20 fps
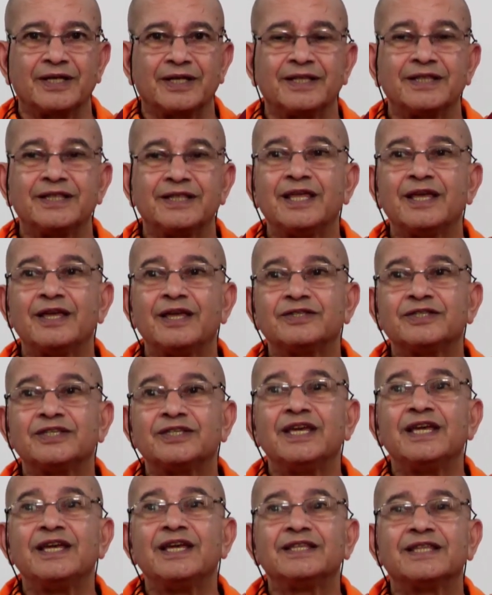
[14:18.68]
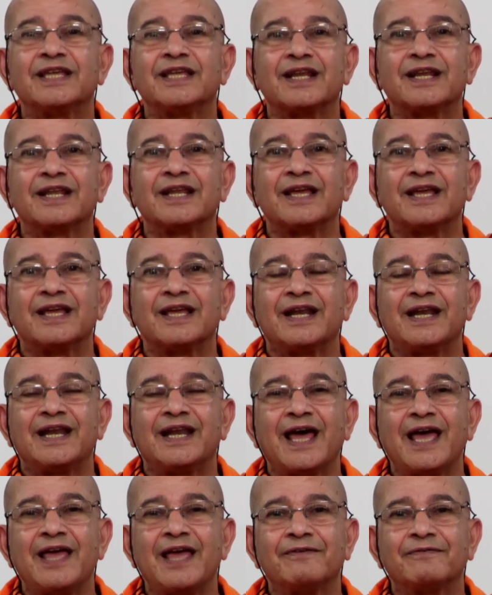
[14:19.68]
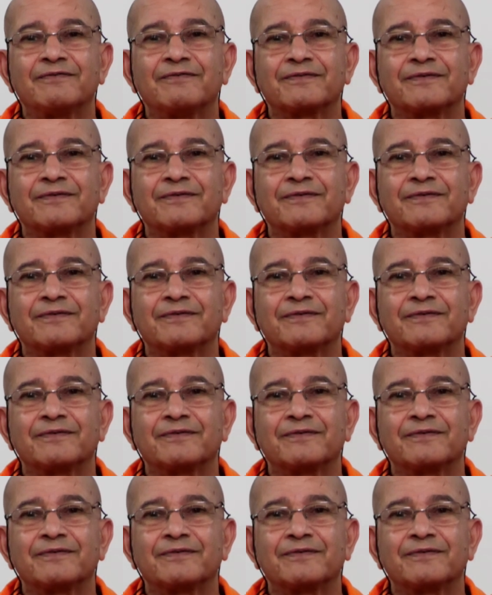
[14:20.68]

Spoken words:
They seeing their life,